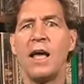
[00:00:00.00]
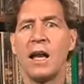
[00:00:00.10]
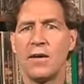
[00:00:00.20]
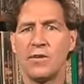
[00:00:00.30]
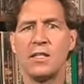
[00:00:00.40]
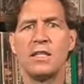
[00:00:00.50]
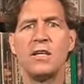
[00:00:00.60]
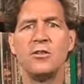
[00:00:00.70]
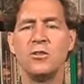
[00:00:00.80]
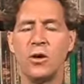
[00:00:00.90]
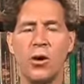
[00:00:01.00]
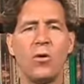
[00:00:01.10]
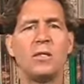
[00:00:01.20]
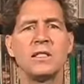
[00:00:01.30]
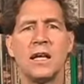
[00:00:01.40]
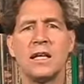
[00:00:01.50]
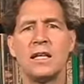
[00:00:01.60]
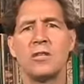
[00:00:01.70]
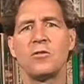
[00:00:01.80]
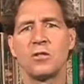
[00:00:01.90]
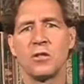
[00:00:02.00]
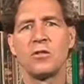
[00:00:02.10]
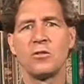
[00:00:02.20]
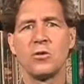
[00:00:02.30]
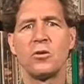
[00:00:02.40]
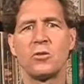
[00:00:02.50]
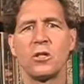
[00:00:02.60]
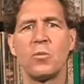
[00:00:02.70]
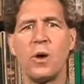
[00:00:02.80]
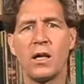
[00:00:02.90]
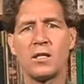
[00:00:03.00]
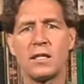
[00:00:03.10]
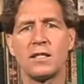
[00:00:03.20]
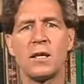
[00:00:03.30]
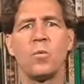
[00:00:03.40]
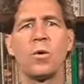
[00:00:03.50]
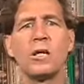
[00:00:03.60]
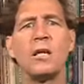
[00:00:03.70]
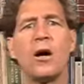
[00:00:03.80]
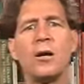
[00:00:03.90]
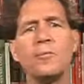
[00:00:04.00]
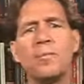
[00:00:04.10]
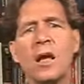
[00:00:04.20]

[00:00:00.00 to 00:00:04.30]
And I've continued to always take an interest in the soils and the projects that I'm working on.